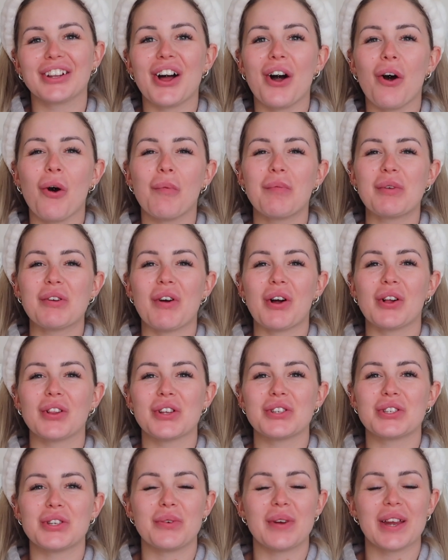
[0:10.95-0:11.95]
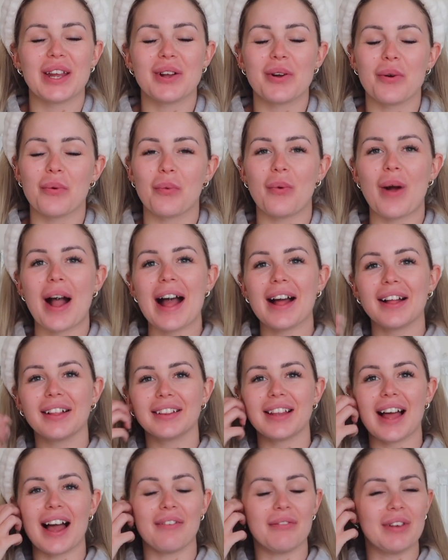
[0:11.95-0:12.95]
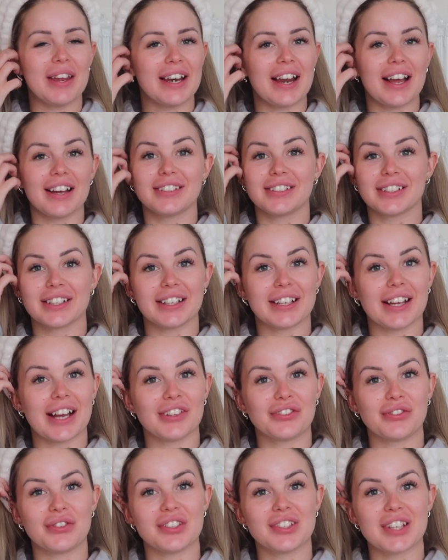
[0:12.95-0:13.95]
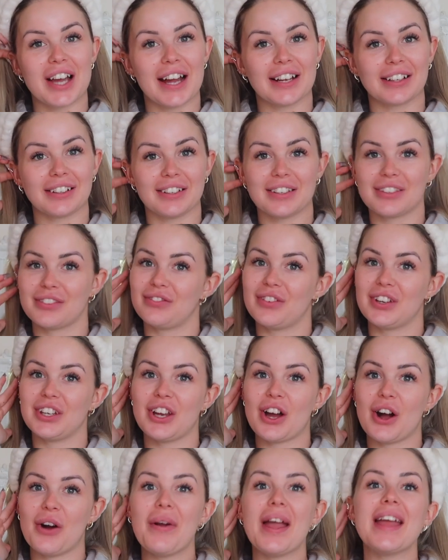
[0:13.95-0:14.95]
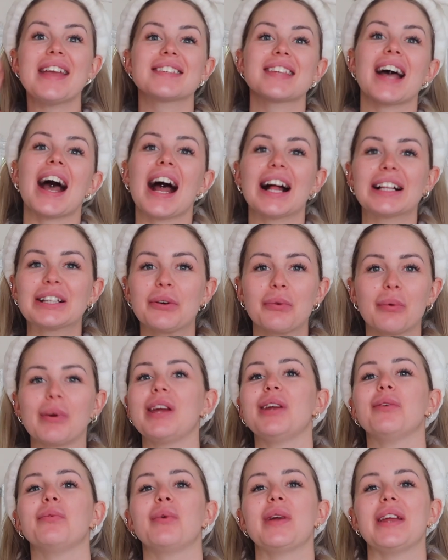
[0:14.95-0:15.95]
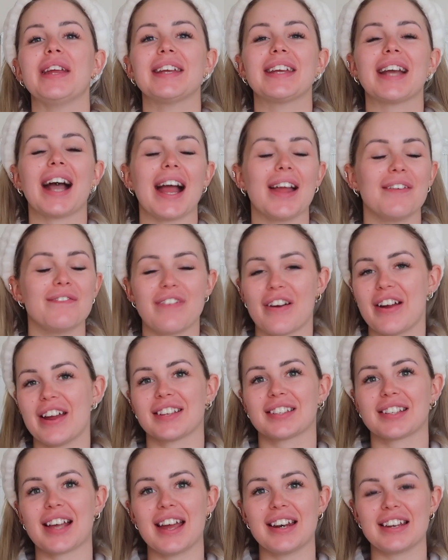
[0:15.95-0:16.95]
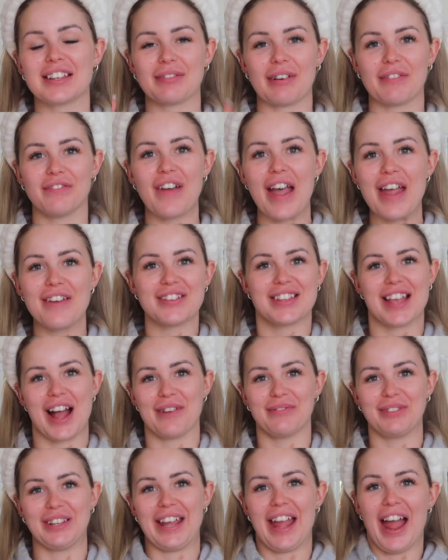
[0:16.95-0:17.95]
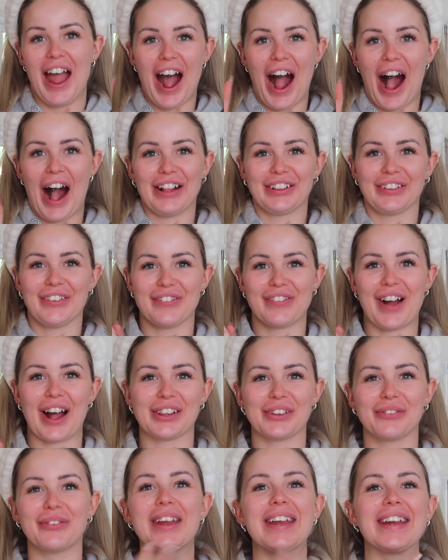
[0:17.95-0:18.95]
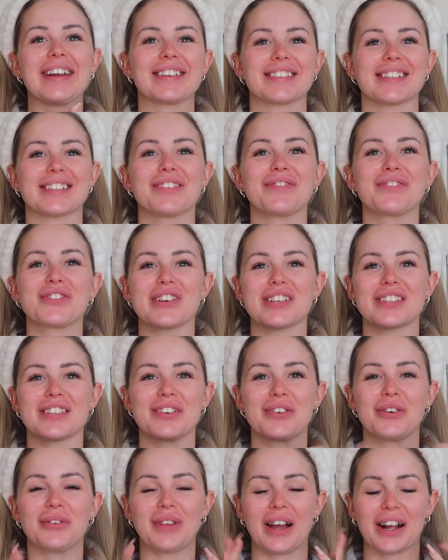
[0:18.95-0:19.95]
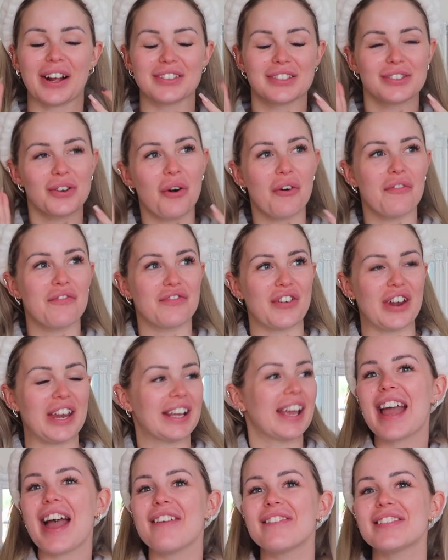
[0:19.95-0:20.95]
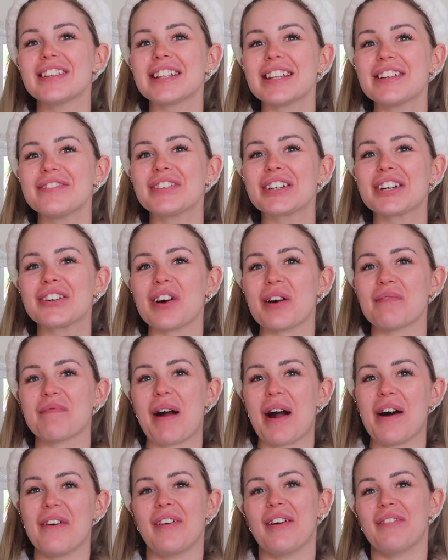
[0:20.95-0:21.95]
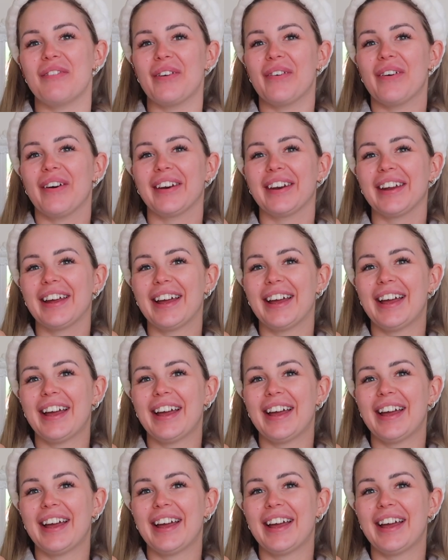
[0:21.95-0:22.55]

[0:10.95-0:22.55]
I hope you're all doing well. I mean, as you can guess from the title of this video, it's Halloween week. I'm very excited. It's my favourite time of the year. I love Halloween because I love dressing up like a total freak, scaring the living crap out of everyone.